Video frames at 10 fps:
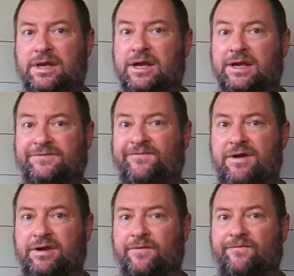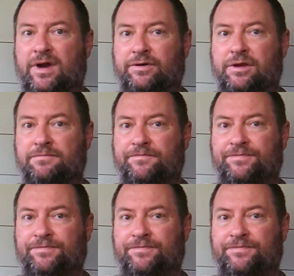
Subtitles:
is very good value,